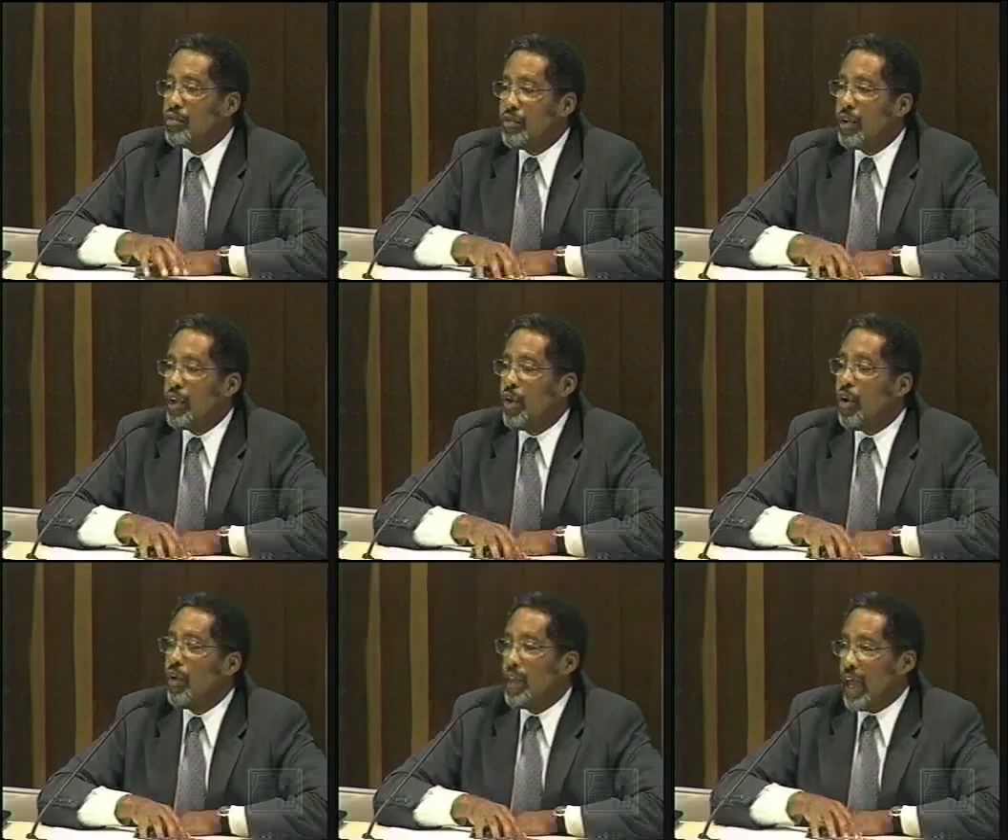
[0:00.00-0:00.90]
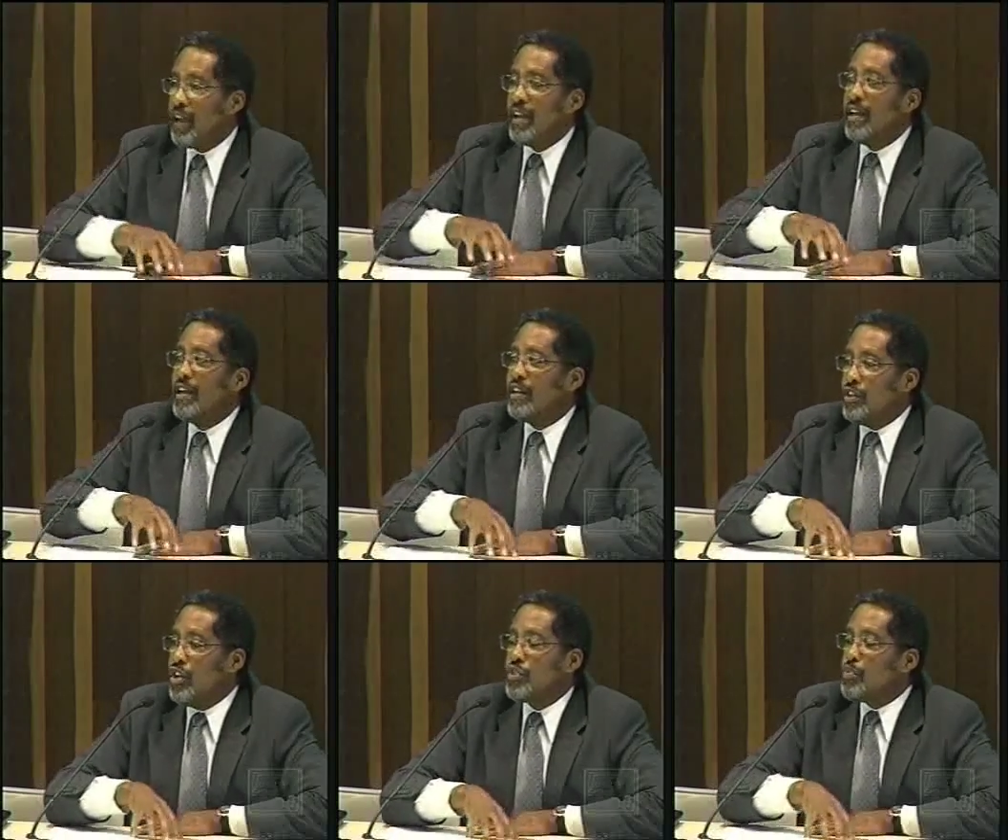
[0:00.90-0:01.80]
feel at all that
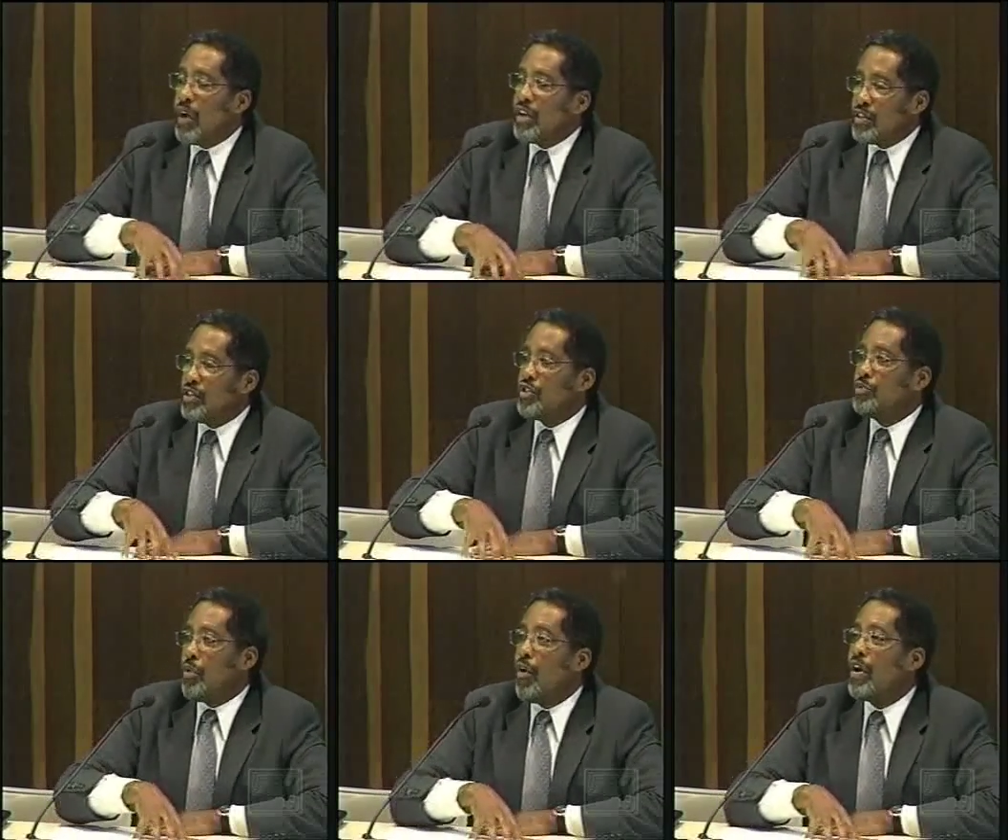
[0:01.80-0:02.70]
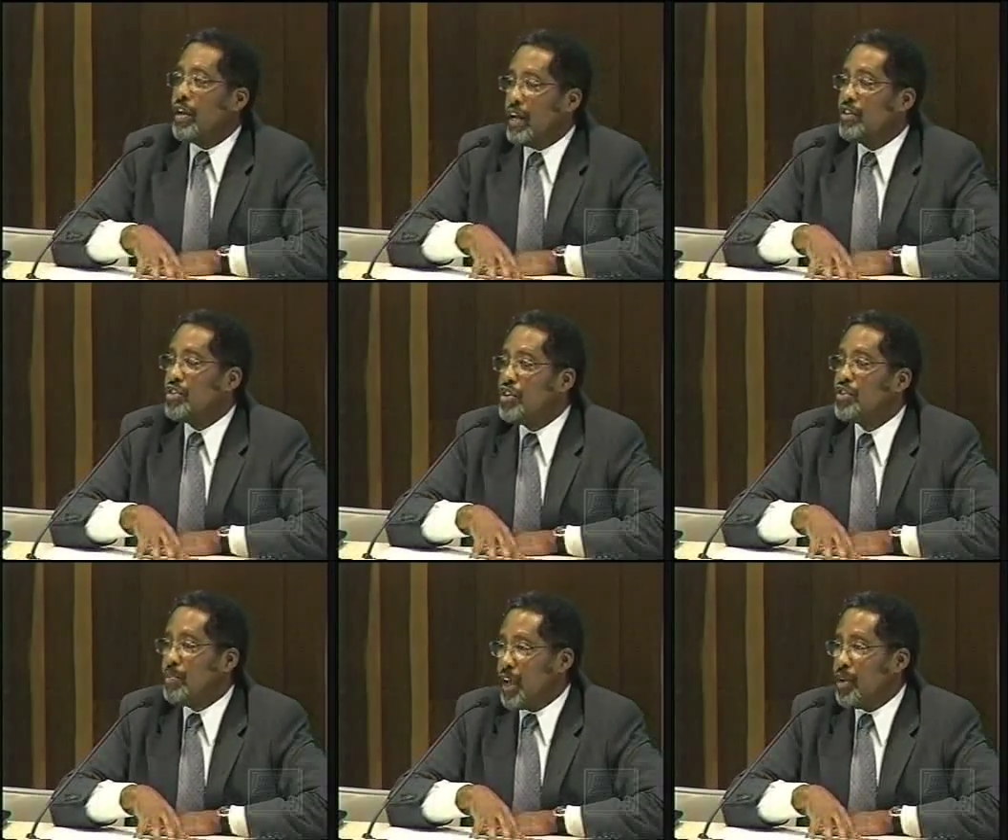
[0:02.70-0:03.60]
this process is part of that
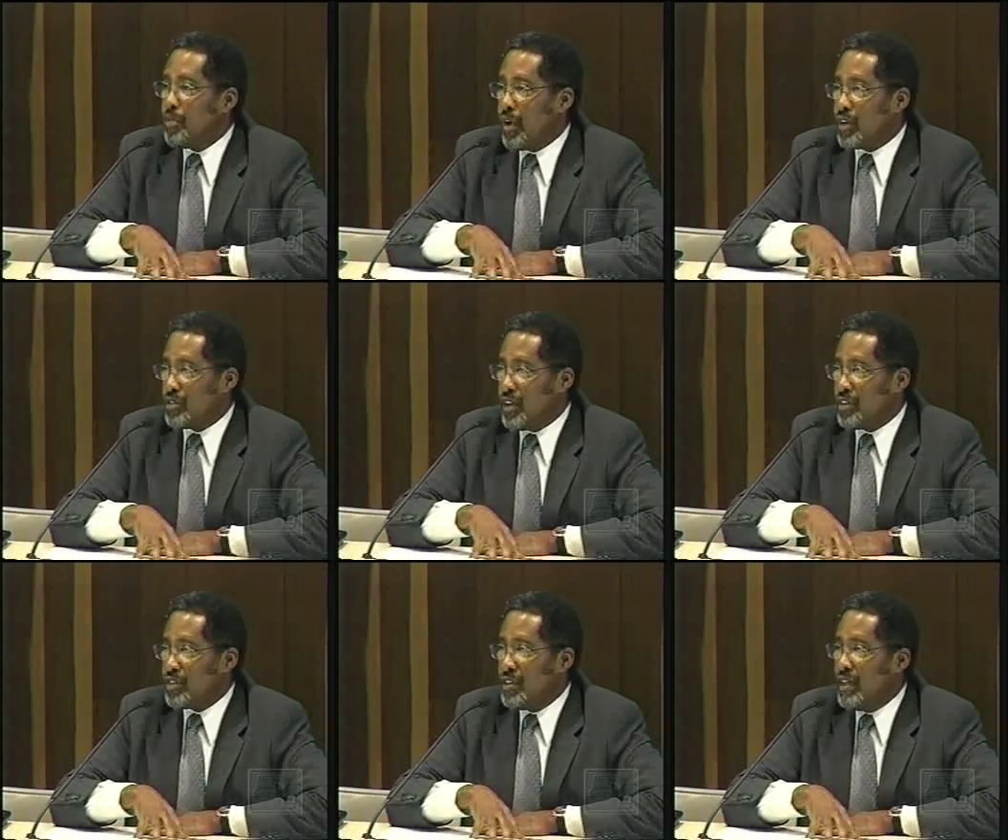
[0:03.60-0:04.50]
decision-making process.